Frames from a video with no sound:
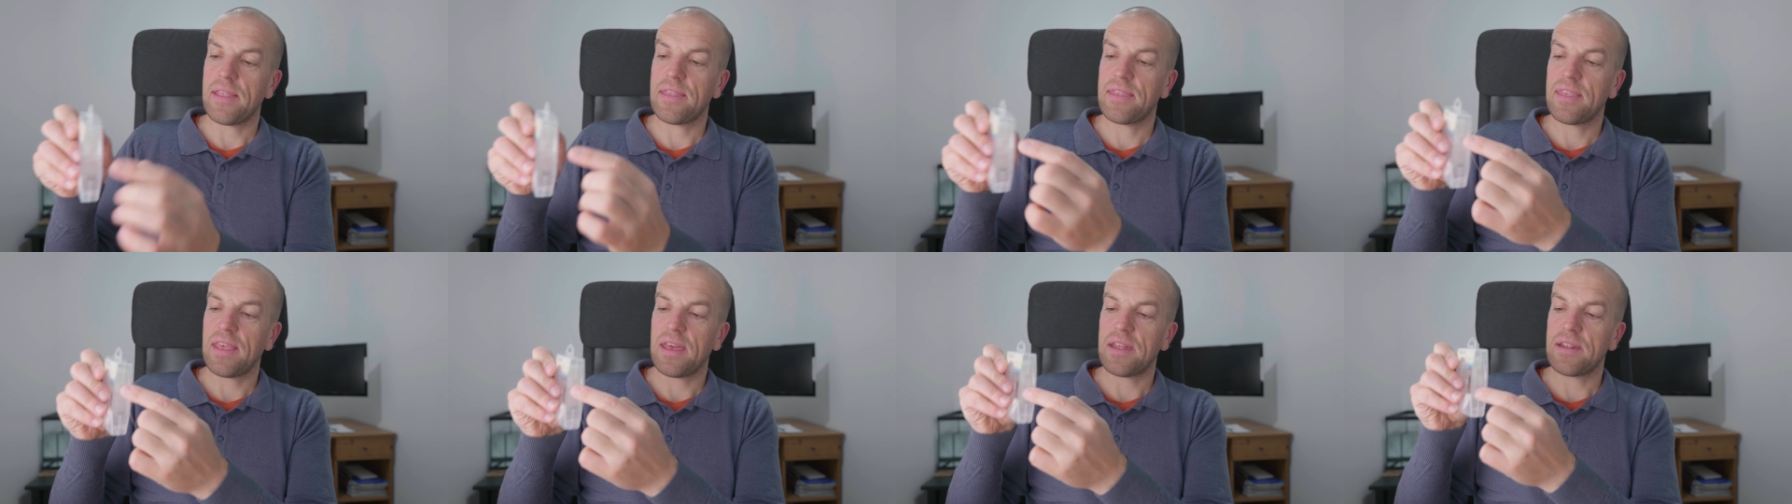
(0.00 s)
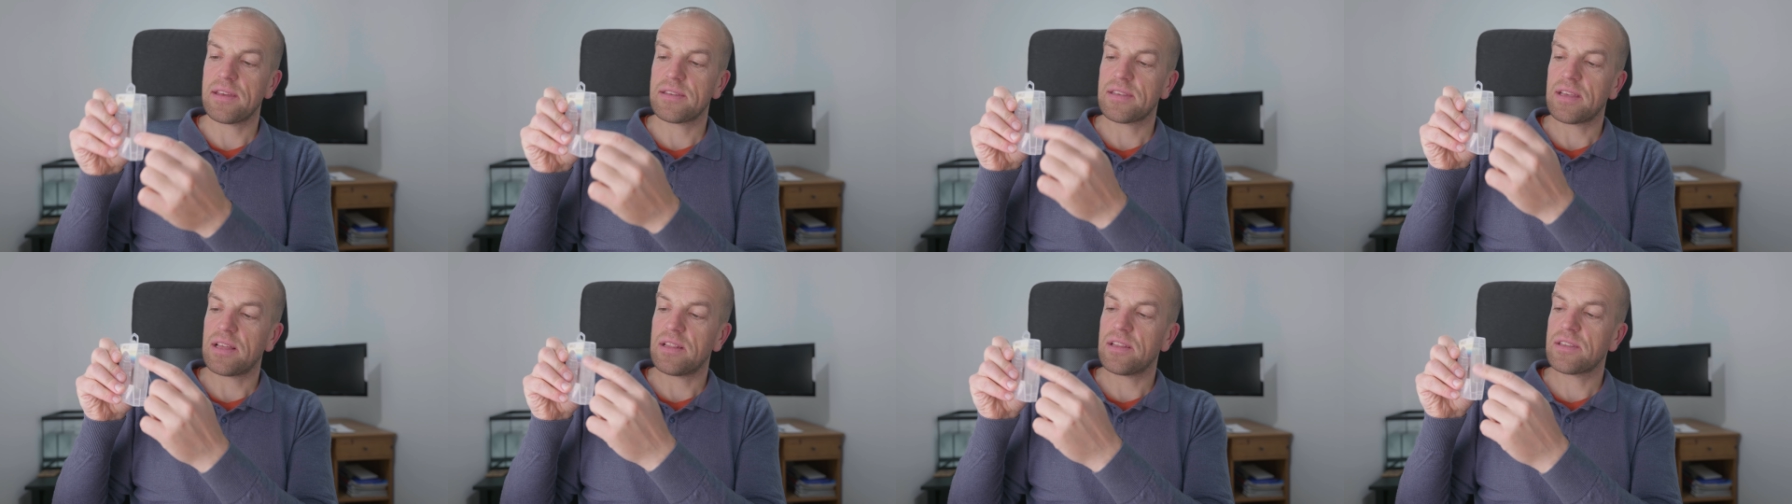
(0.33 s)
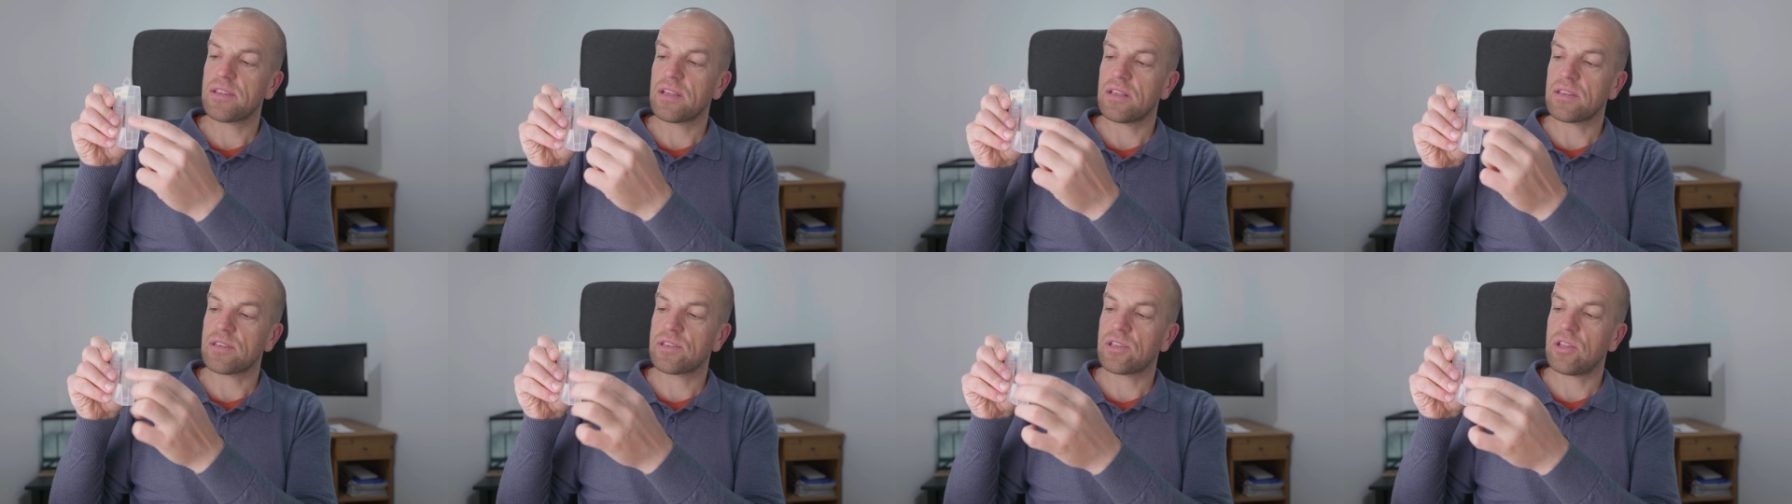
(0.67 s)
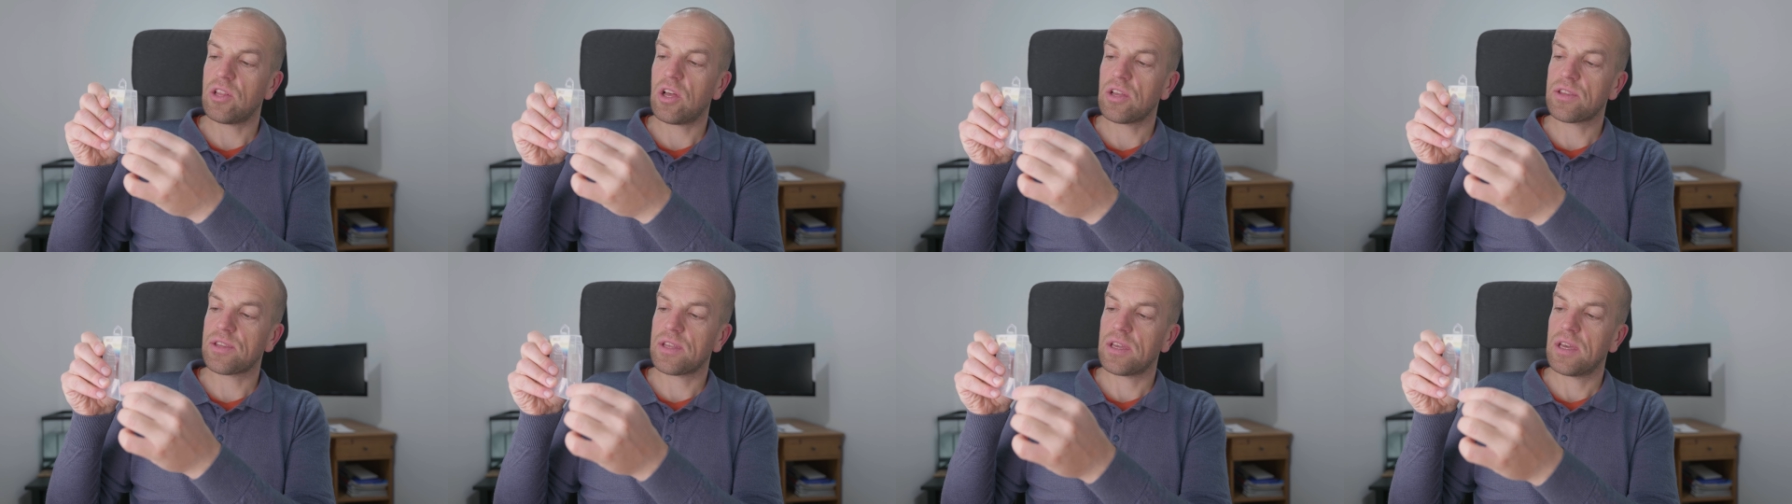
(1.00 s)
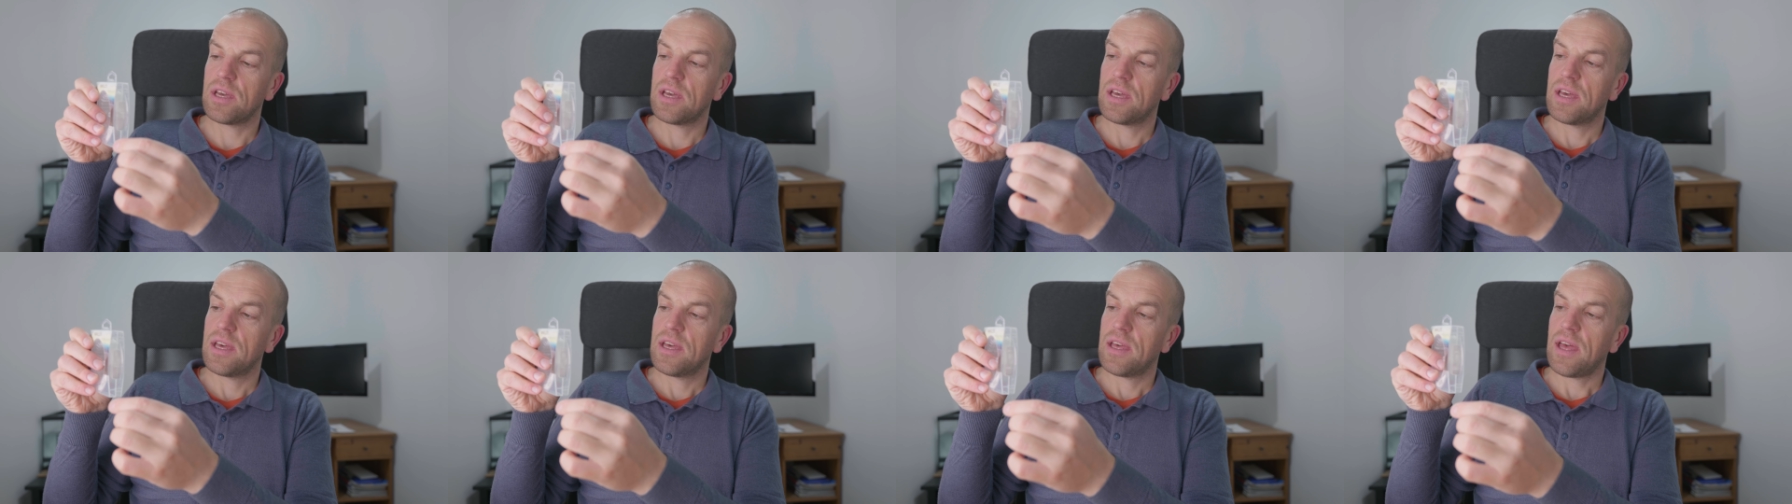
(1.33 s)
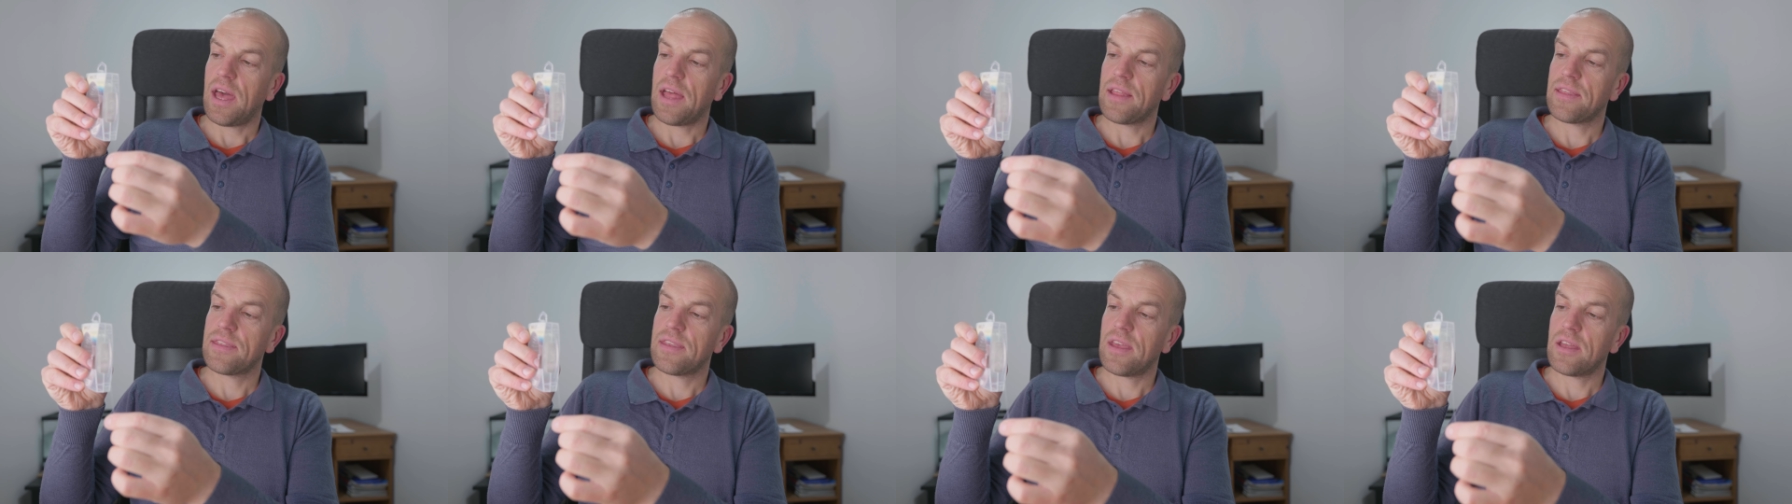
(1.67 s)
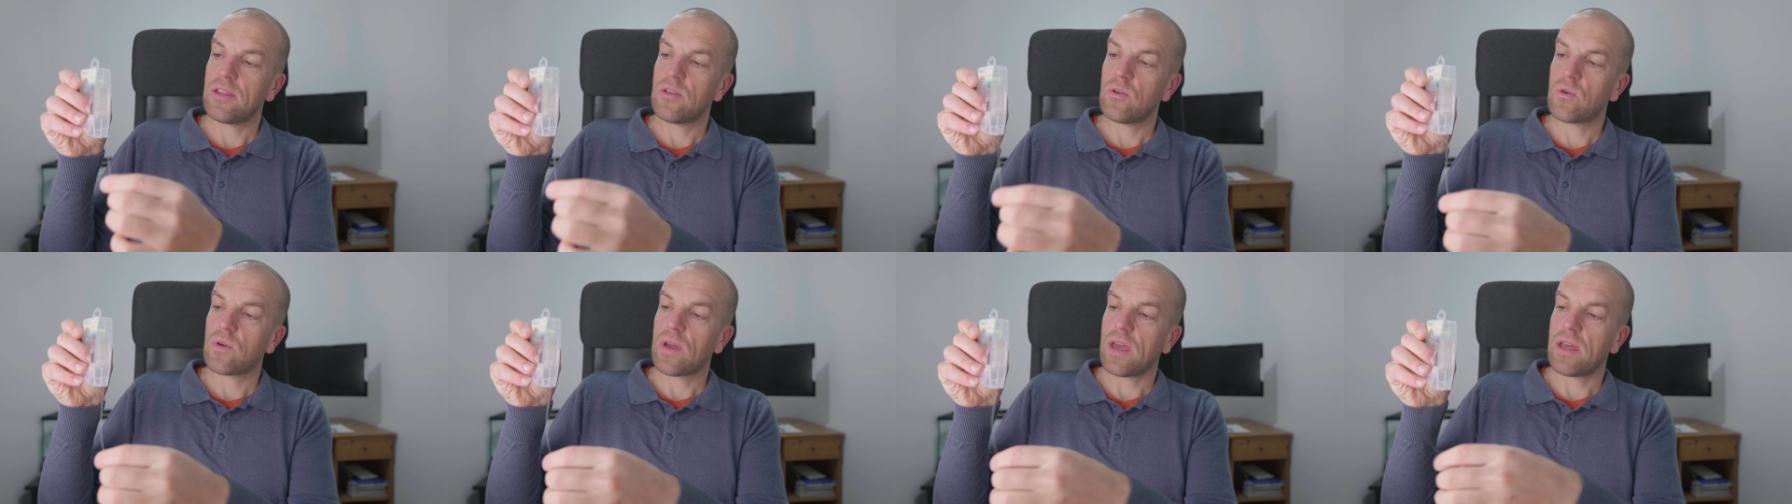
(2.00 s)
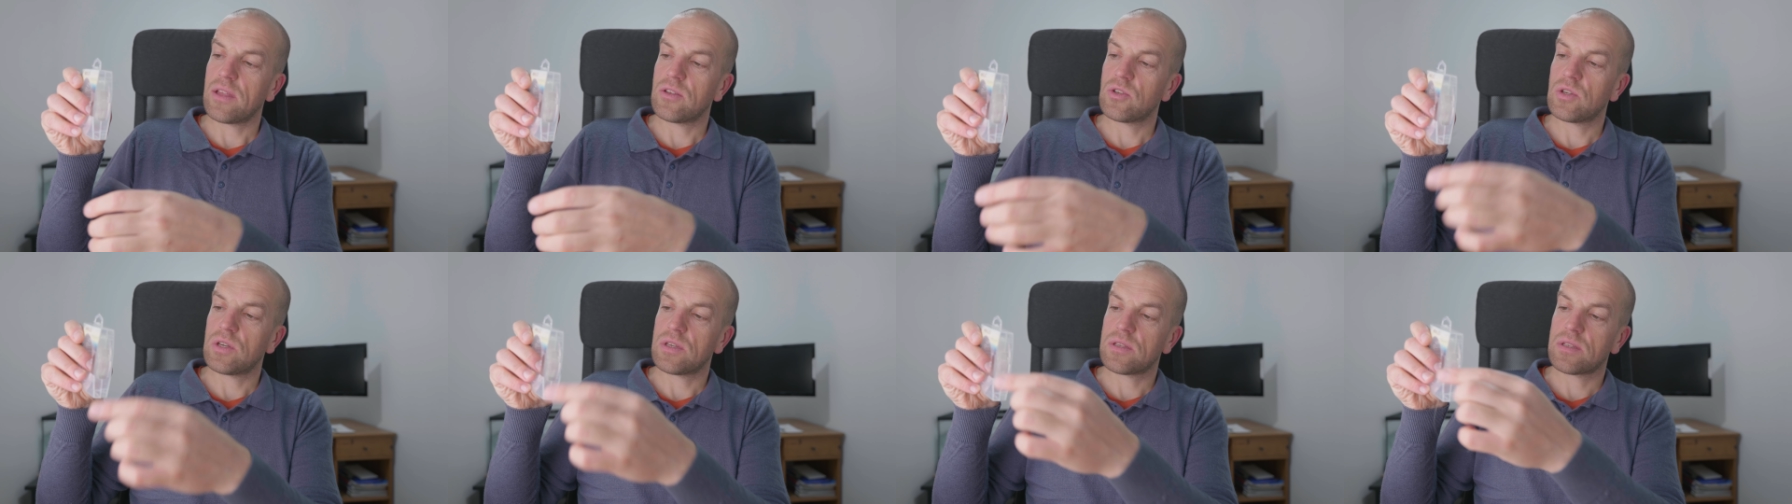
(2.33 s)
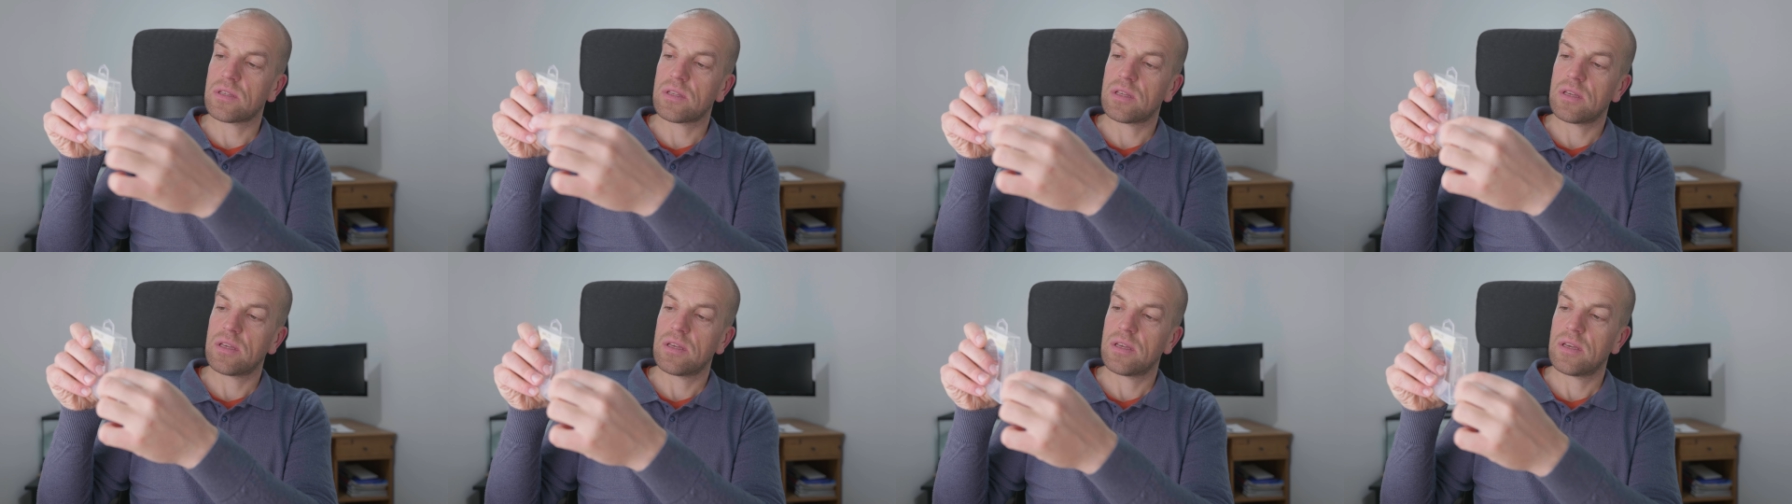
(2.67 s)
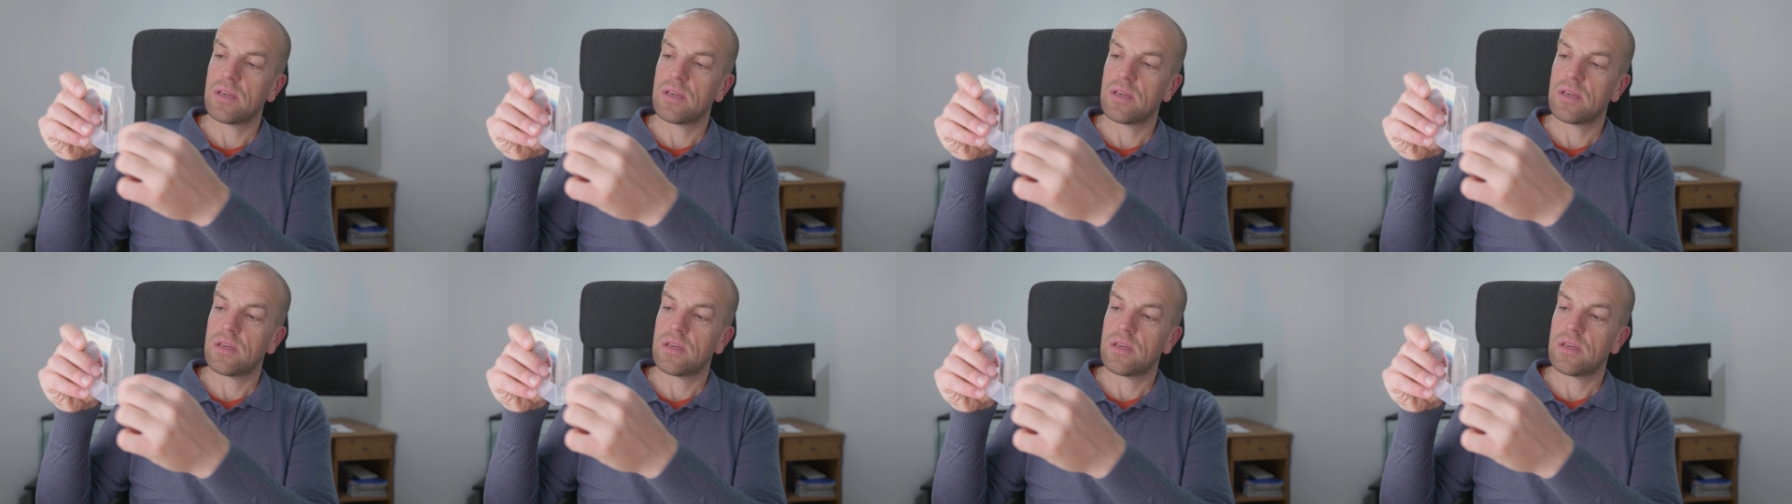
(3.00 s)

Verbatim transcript: and there is a little slot and then you can just